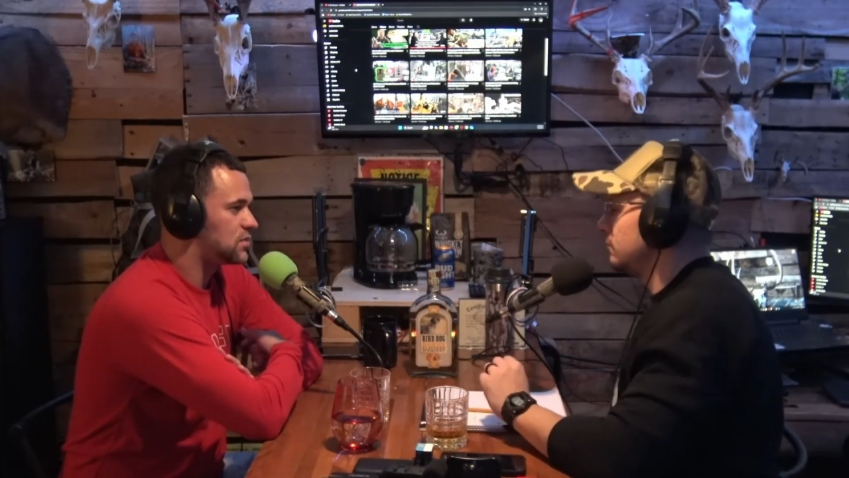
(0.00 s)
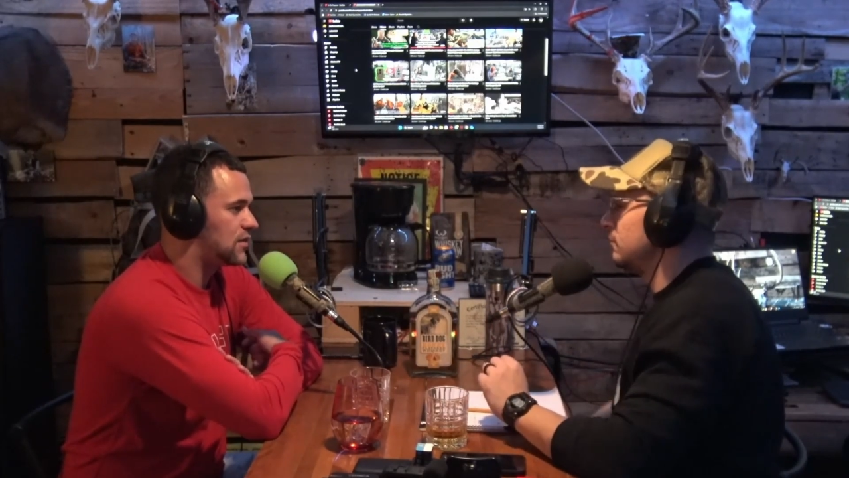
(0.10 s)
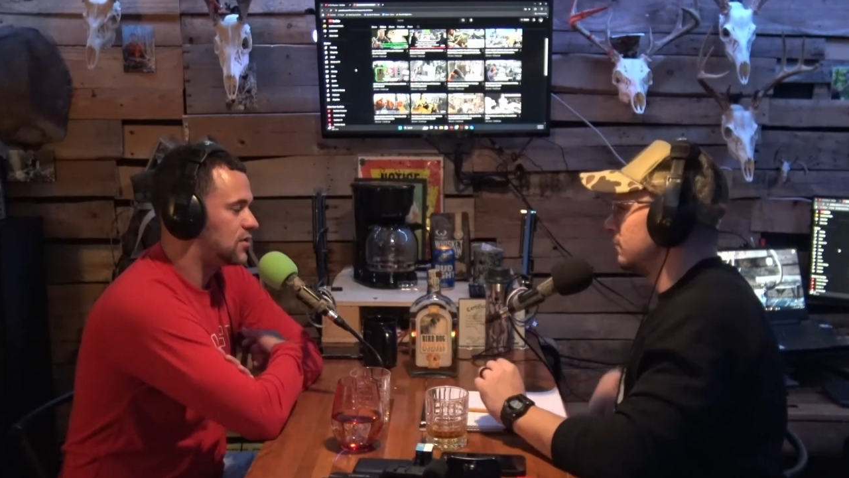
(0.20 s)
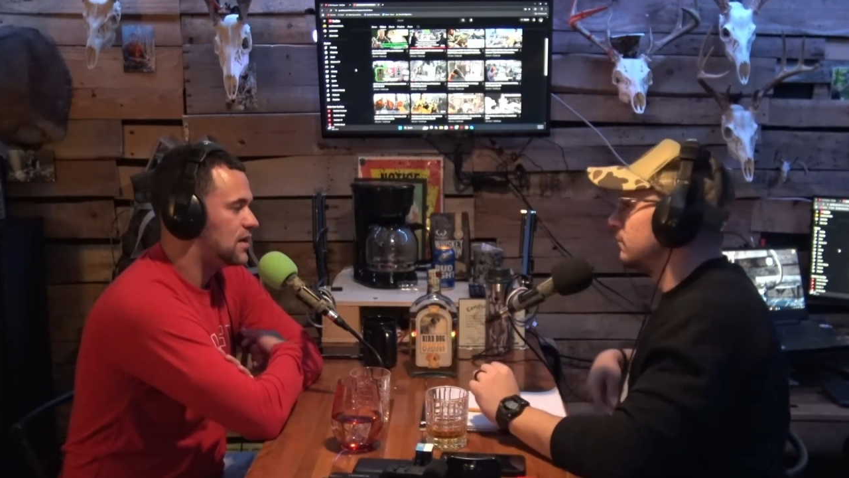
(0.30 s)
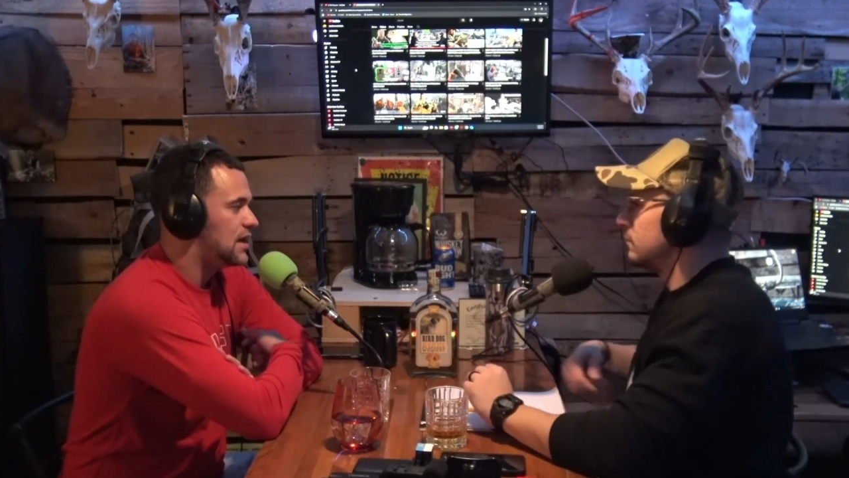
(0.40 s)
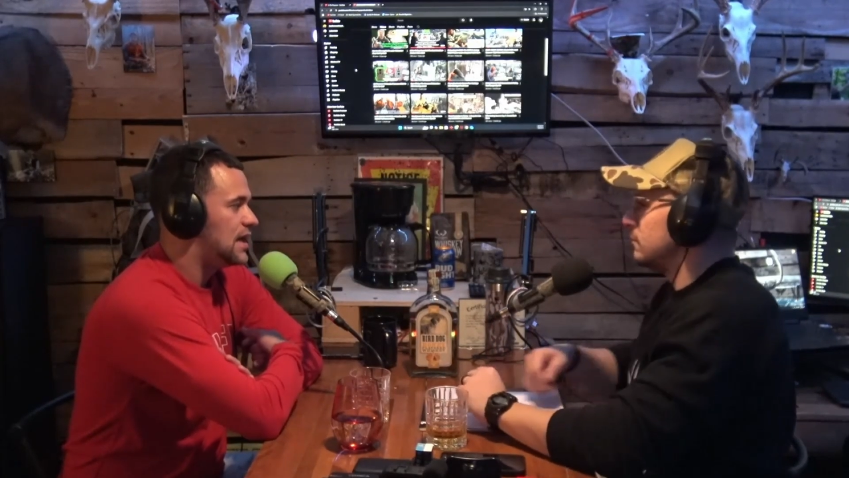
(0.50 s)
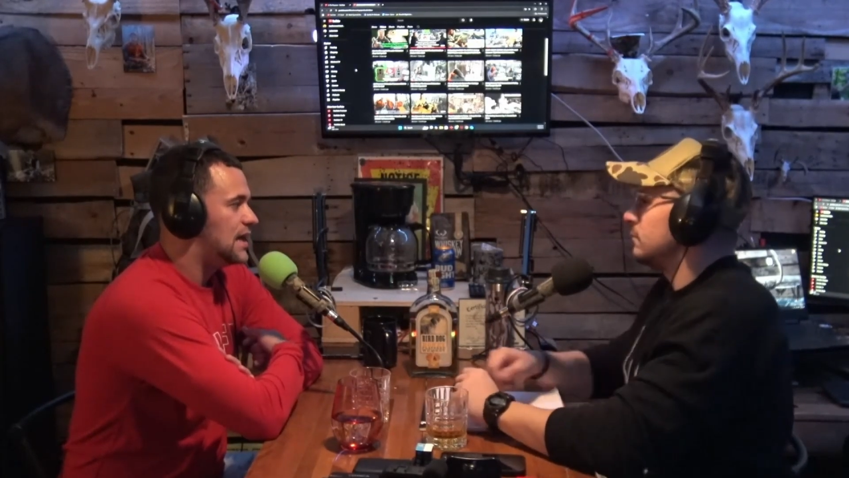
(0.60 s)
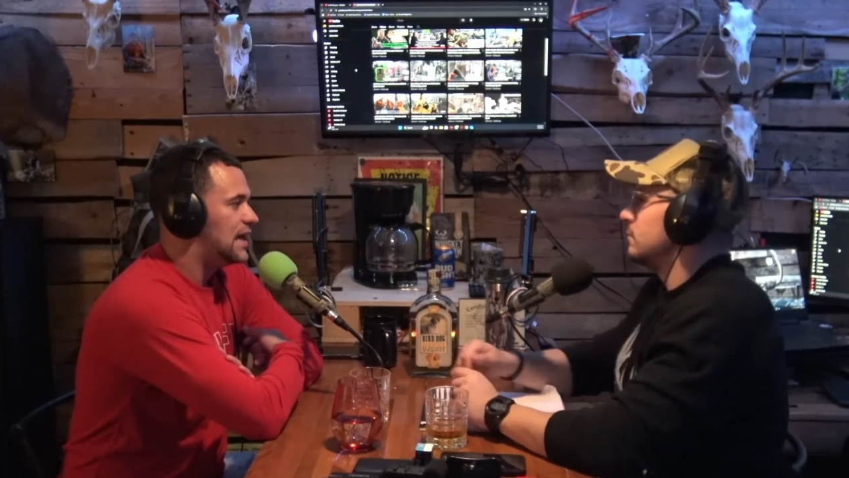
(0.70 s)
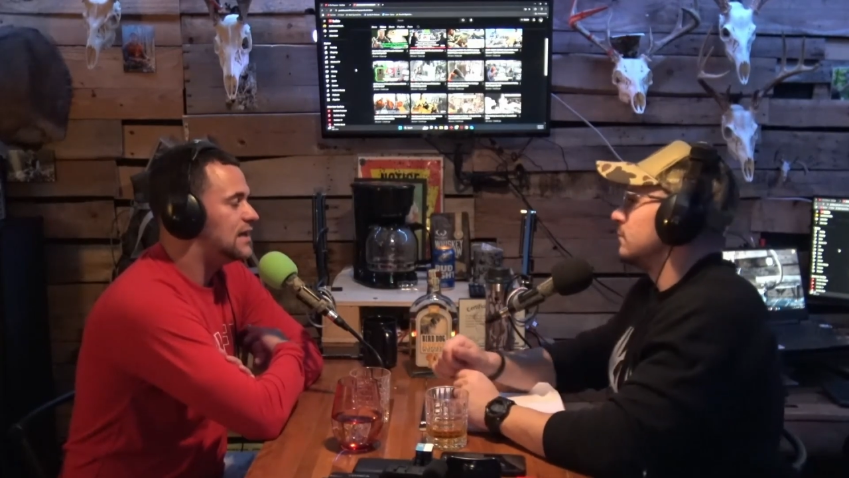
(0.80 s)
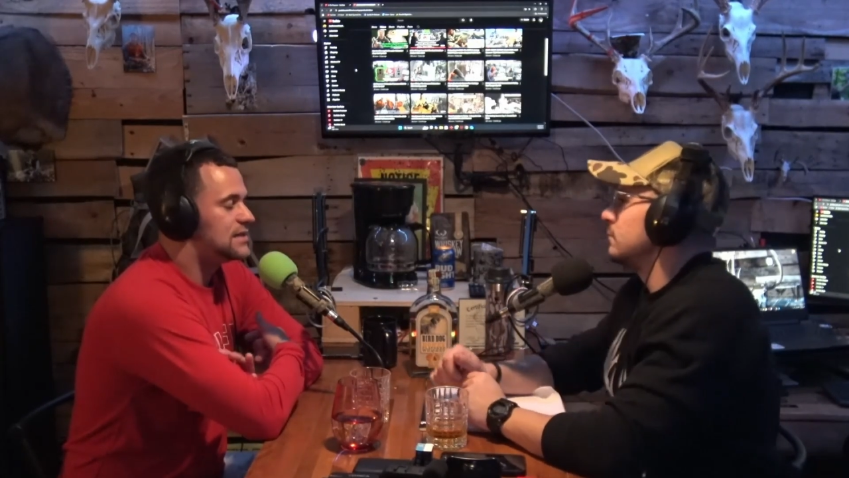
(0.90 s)
whatever,
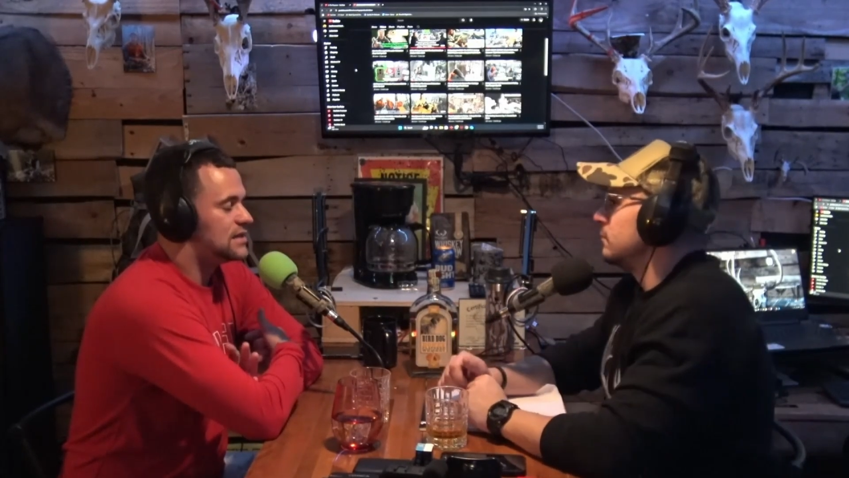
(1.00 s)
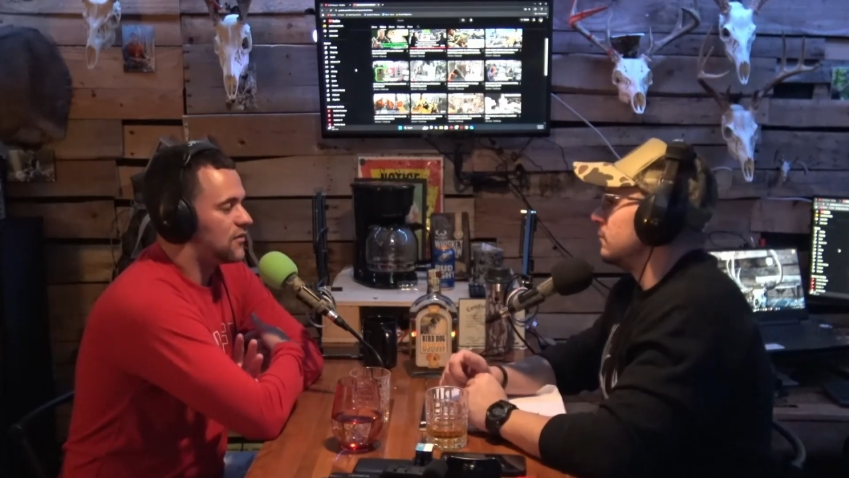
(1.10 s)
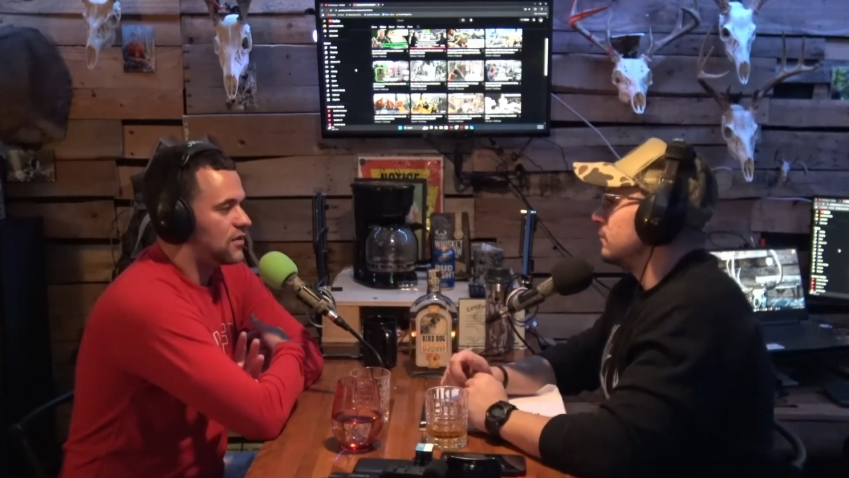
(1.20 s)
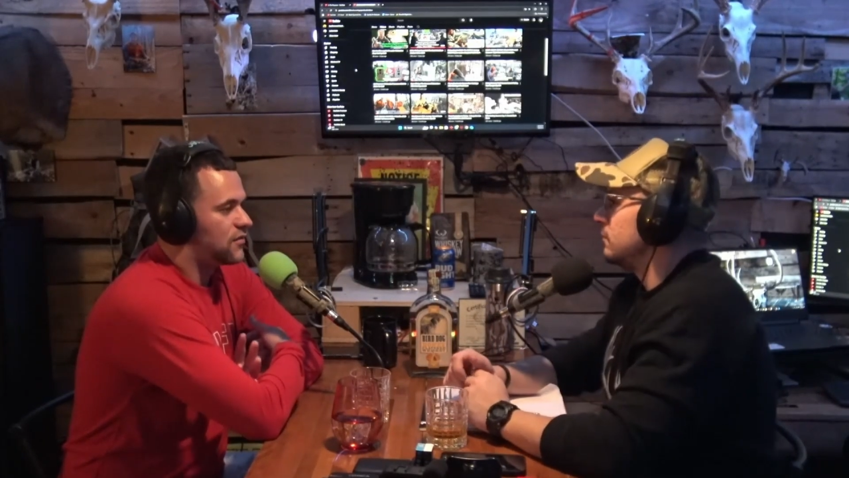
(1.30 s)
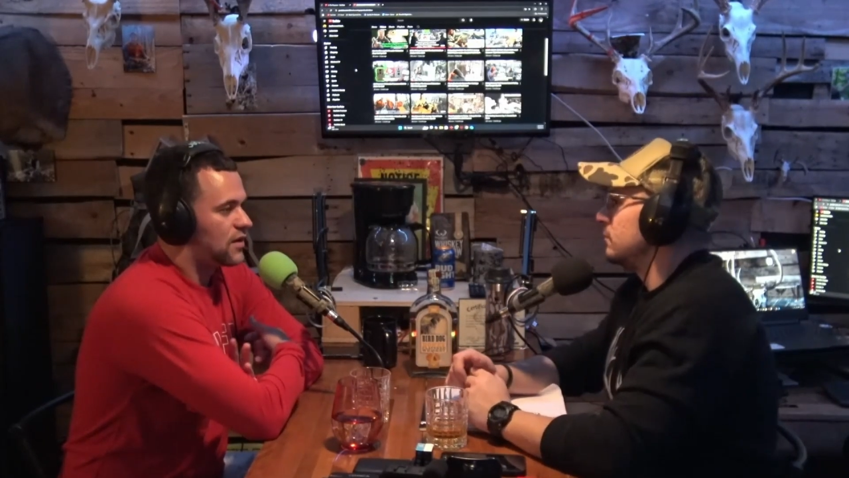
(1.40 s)
it is different for